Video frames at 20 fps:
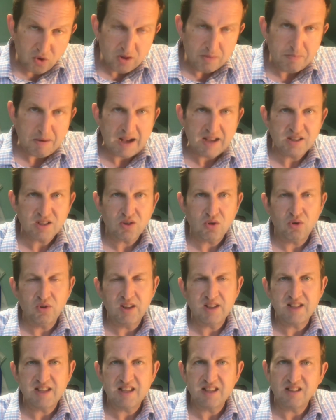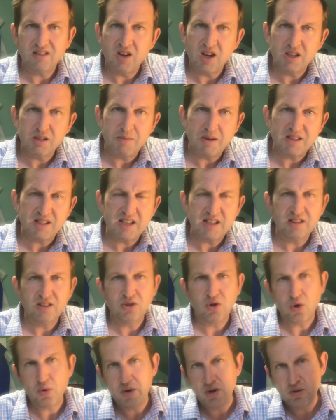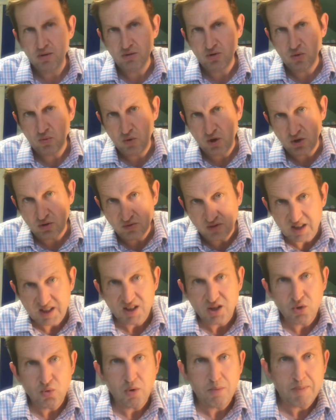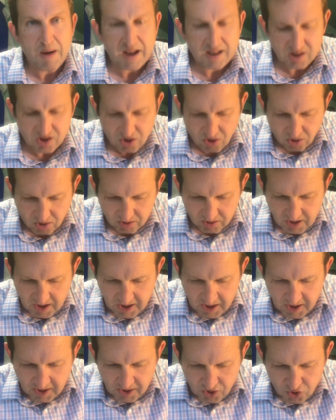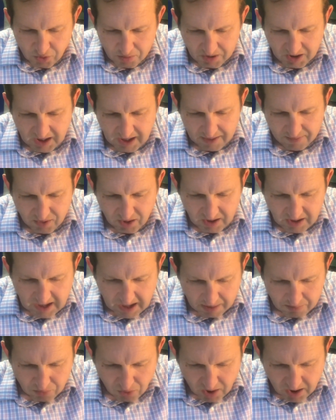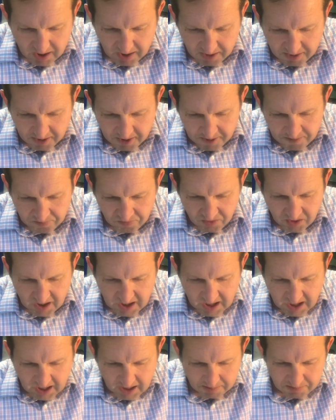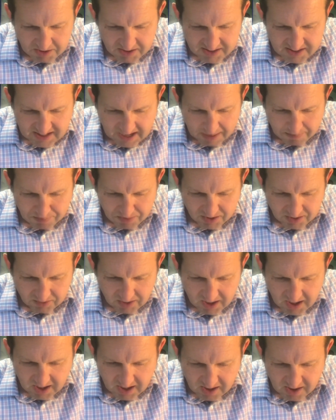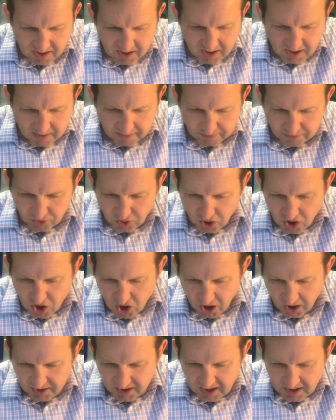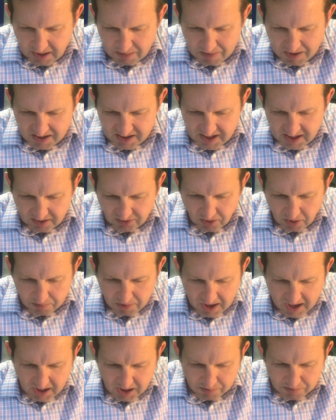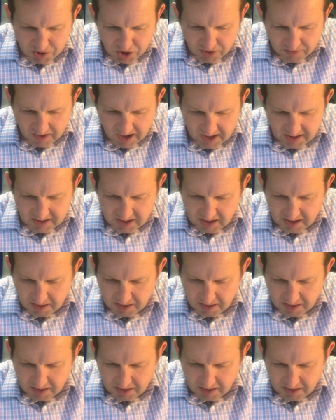the Baskol that says the Halachas Beis Hill, or we don't, listen to a Baskol. So Rekiva Gamre um, v'yoda ibeis hillel b'shvat